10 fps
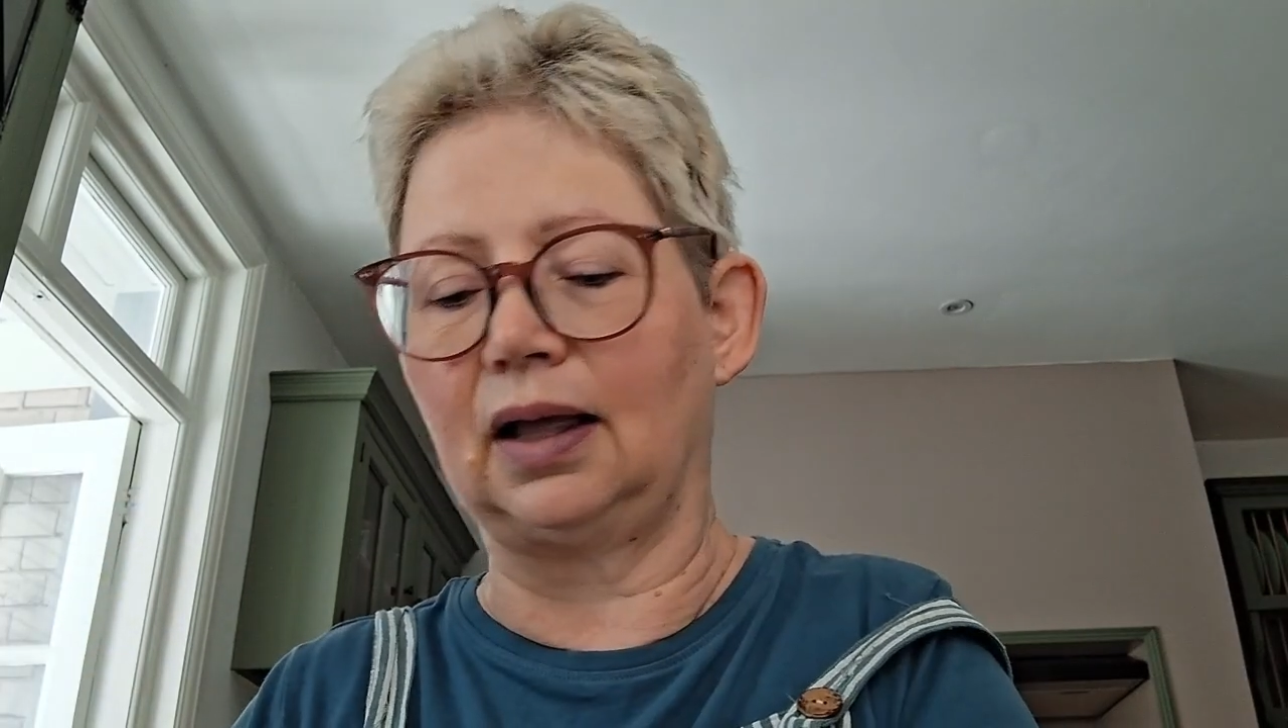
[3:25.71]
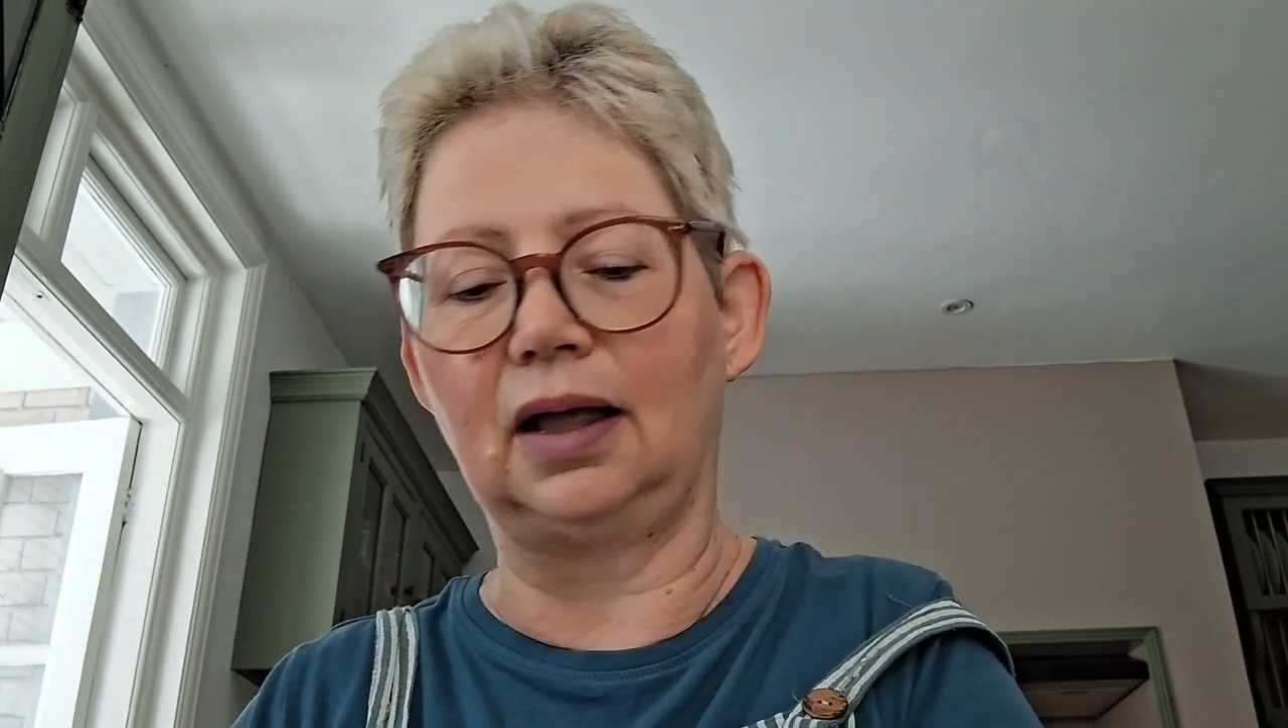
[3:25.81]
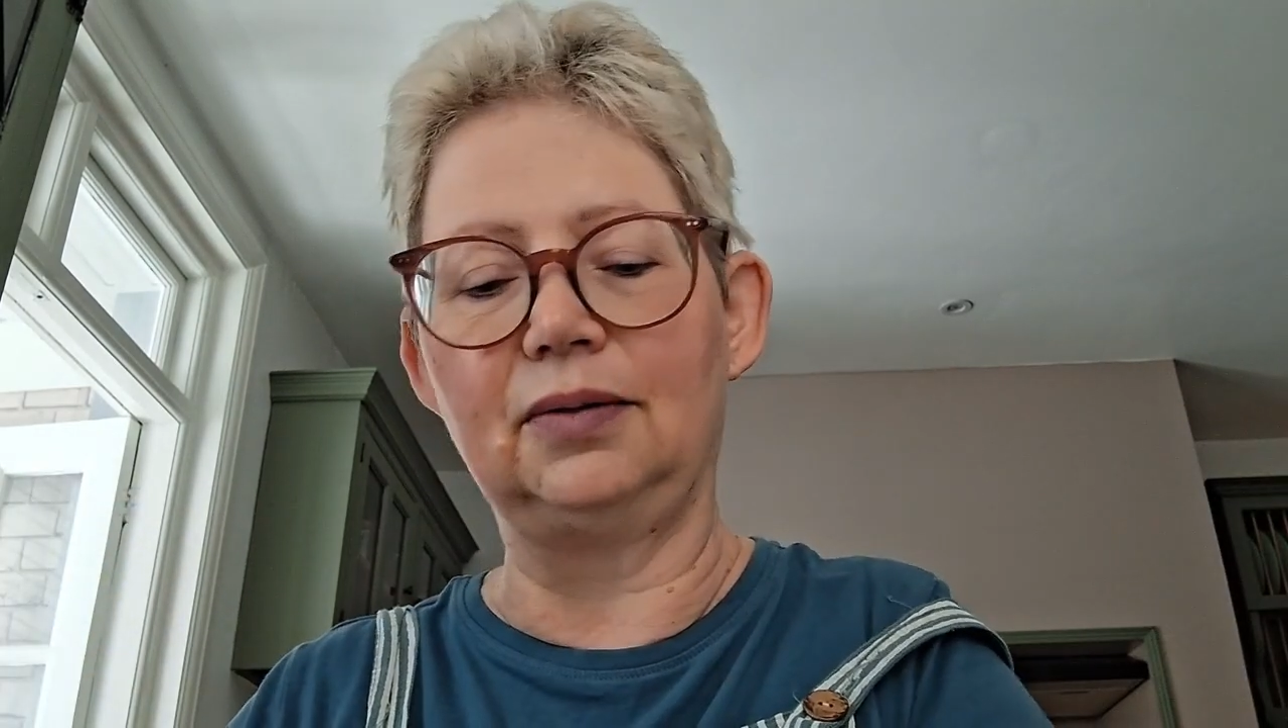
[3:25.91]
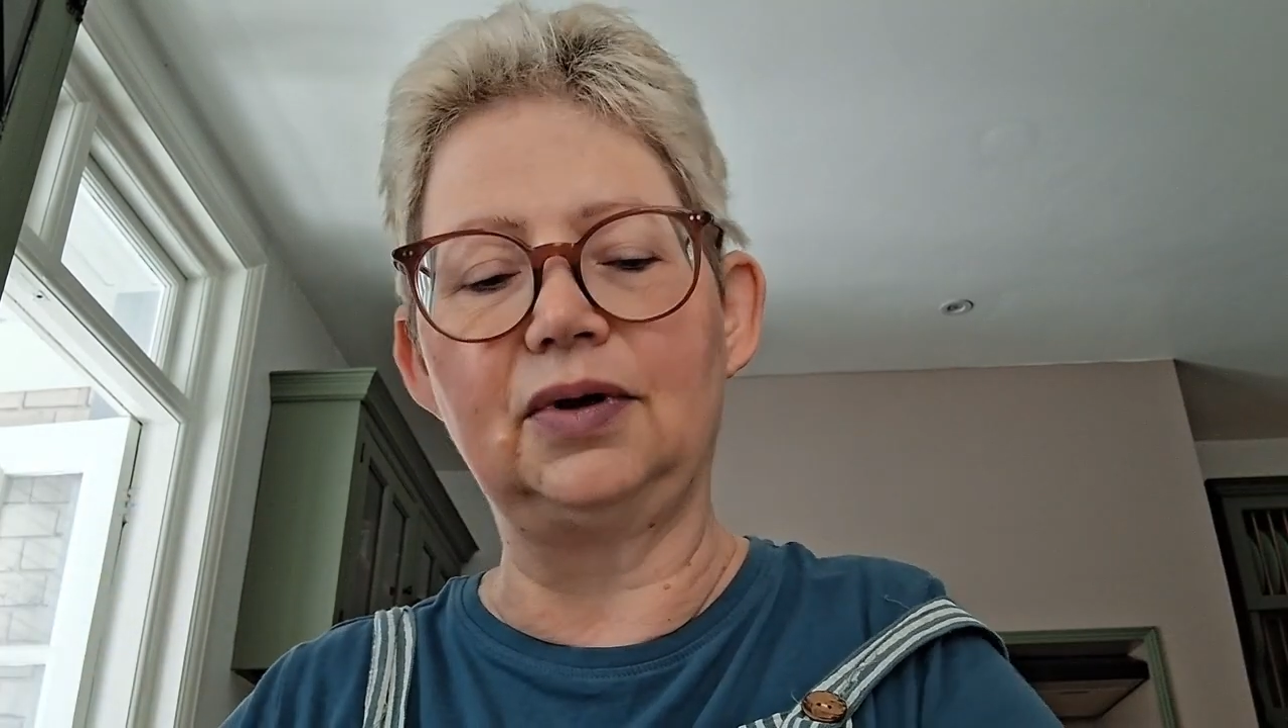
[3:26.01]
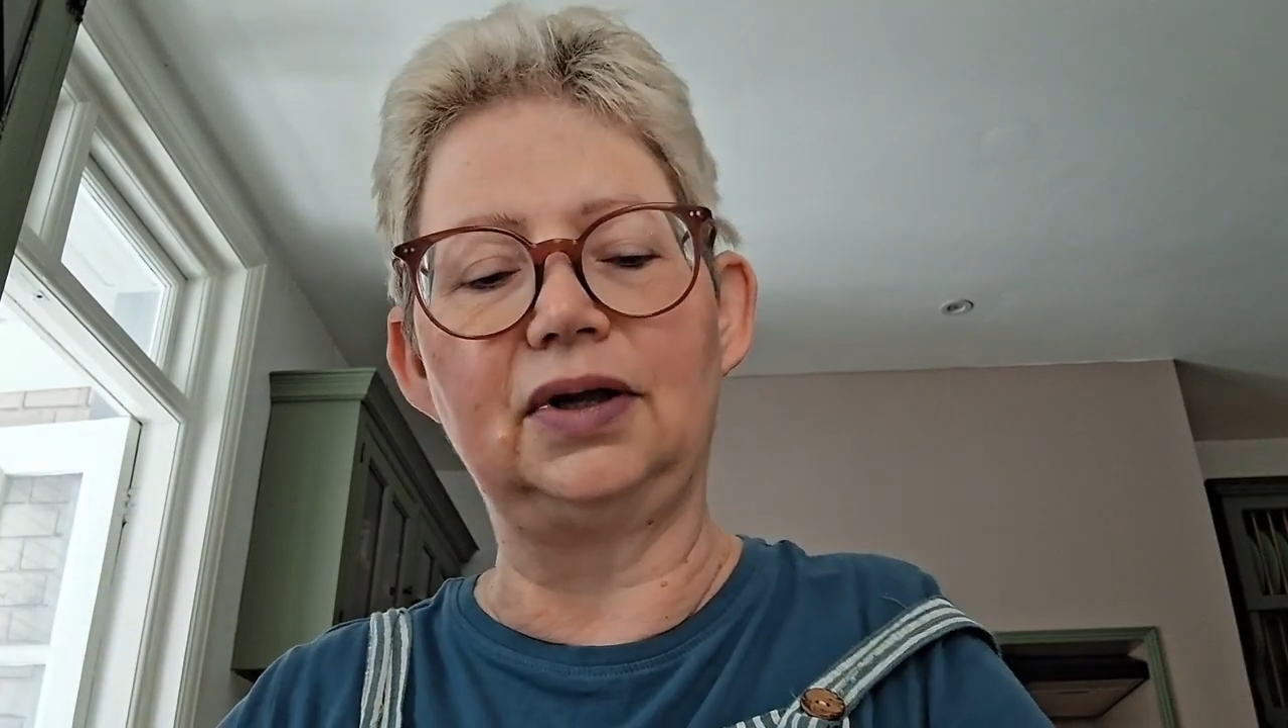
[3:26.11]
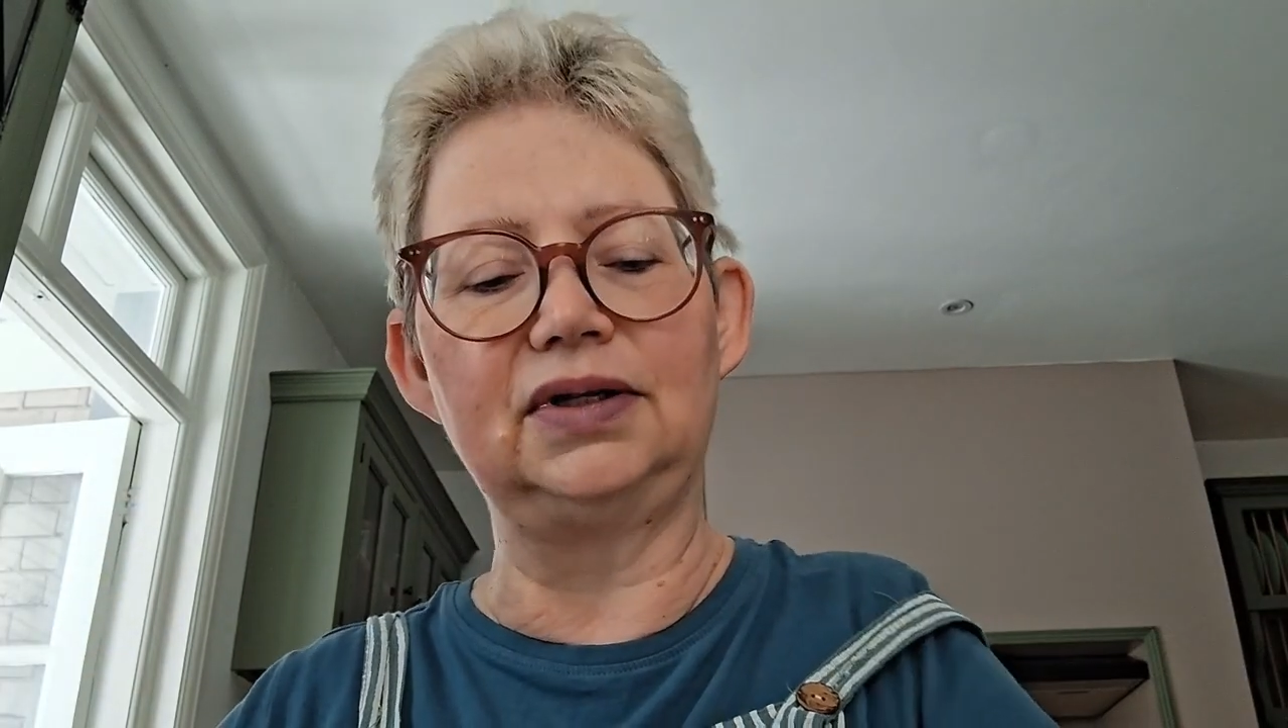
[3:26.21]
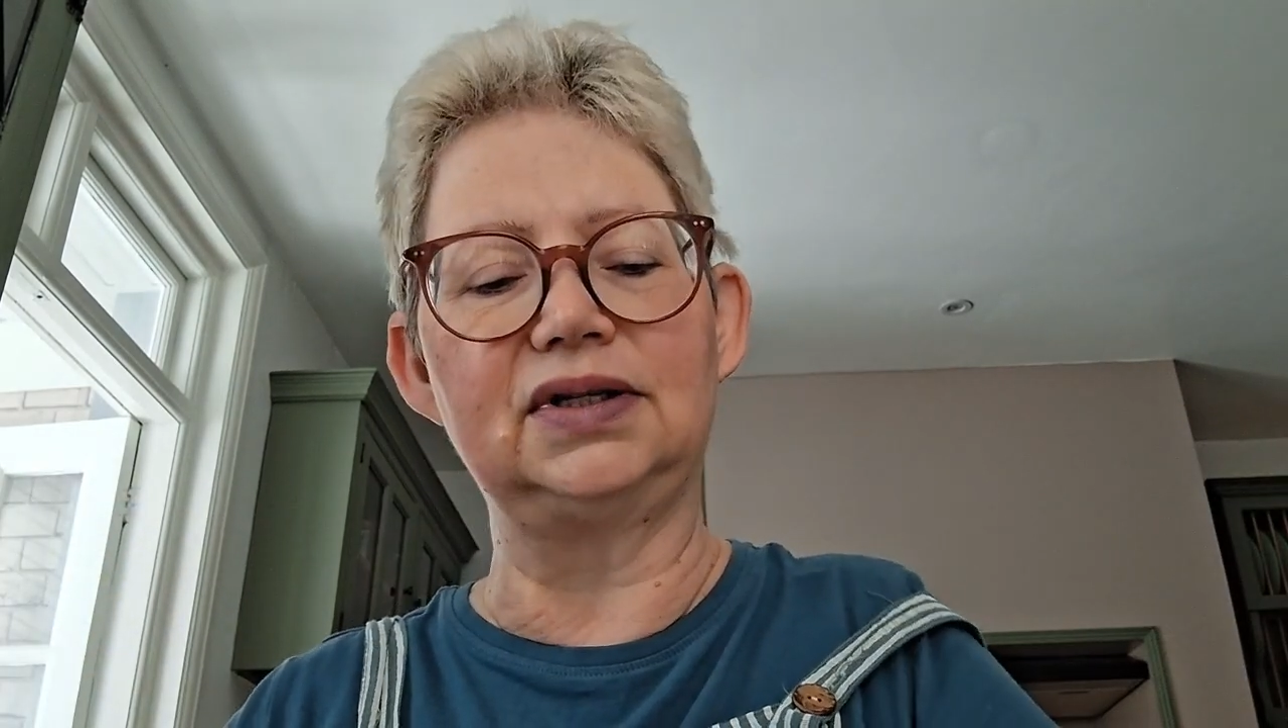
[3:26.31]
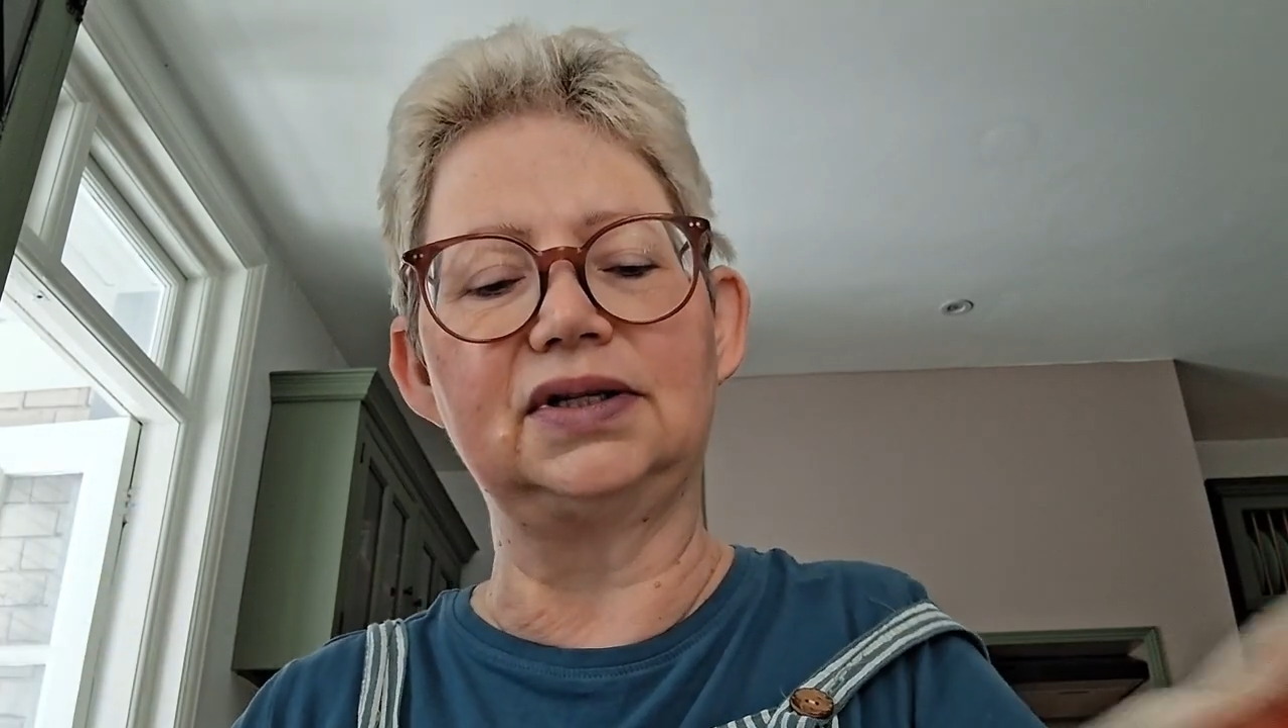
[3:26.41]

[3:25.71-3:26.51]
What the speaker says: I'm going to